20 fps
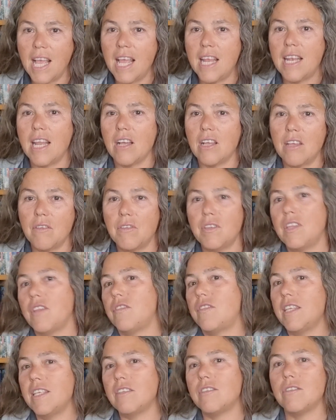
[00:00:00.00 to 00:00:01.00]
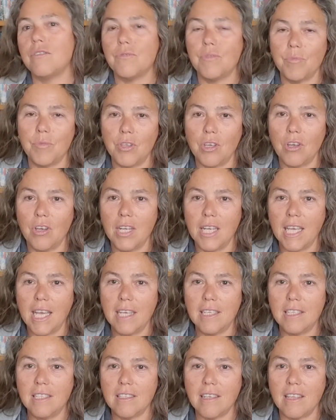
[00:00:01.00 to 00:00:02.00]
Now, given that this is from the early
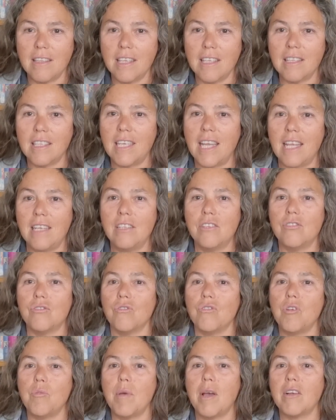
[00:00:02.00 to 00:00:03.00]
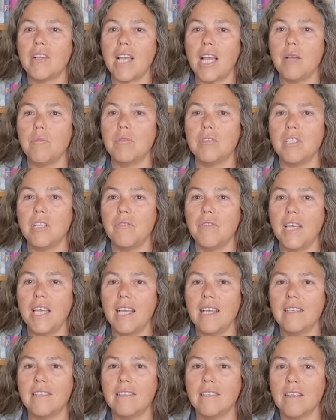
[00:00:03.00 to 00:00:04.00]
80s, I think that any story about cable TV
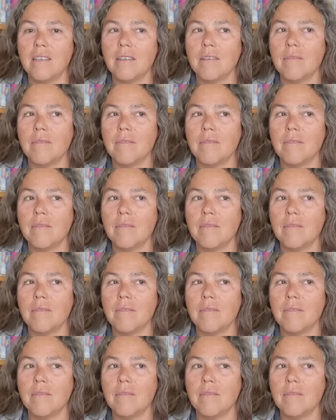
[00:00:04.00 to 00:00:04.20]
is